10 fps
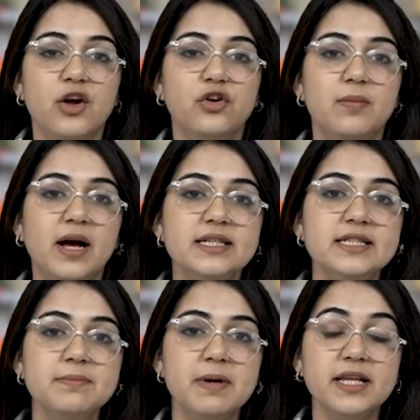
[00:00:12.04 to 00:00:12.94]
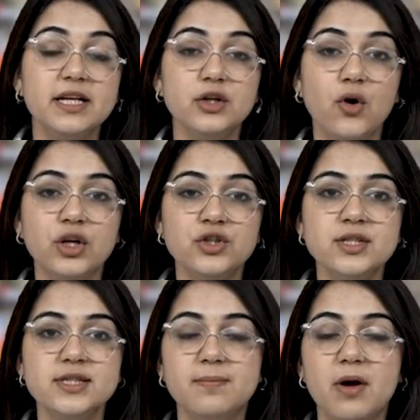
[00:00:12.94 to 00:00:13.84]
Reminding the medical
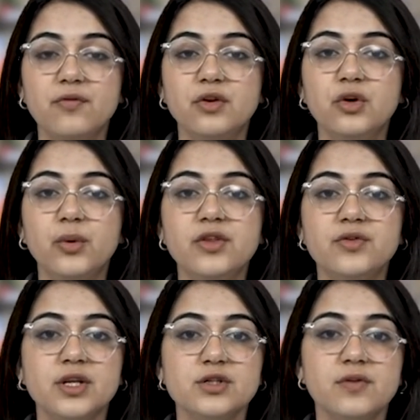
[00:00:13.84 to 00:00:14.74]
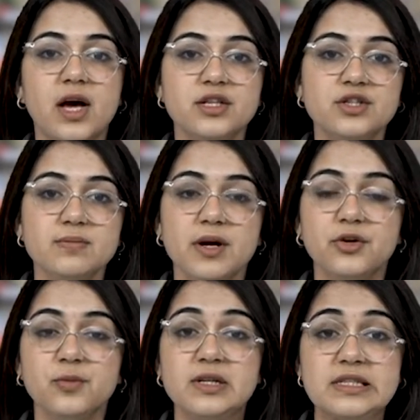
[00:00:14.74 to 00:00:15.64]
colleges about the growing threat of
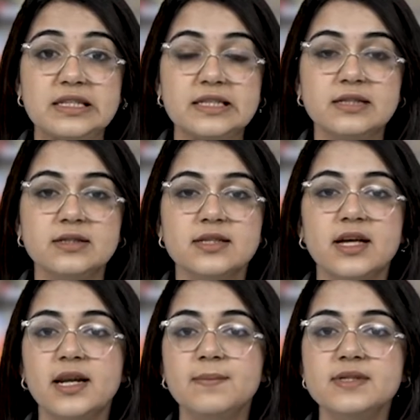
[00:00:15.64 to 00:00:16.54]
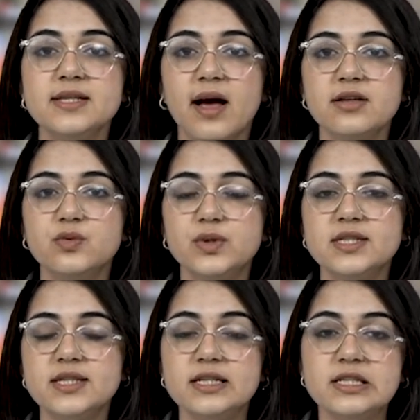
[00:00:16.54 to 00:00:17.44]
antimicrobial resistance, the NMC has
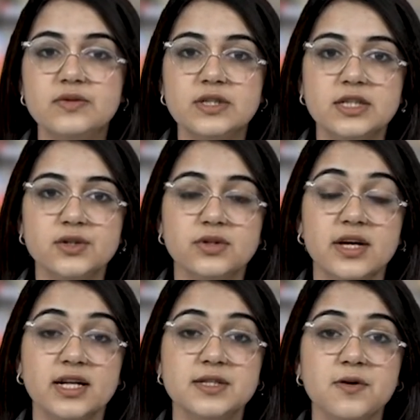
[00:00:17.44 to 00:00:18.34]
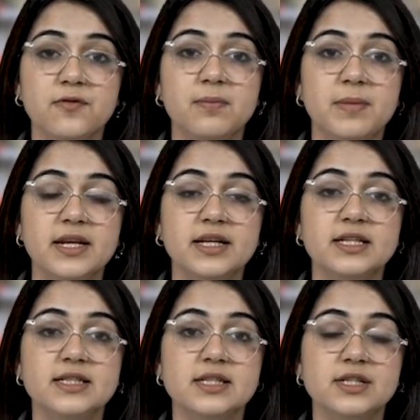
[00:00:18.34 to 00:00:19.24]
recently written to the heads of the
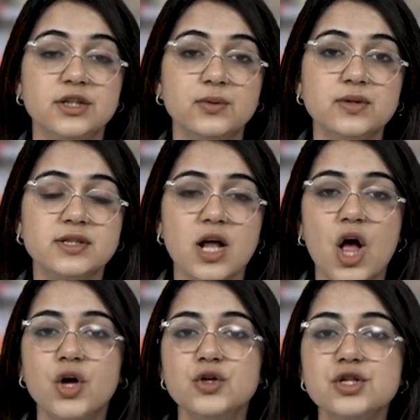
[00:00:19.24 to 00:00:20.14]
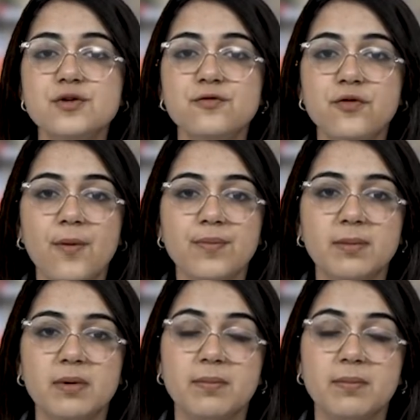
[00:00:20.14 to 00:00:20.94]
medical institutes to inform them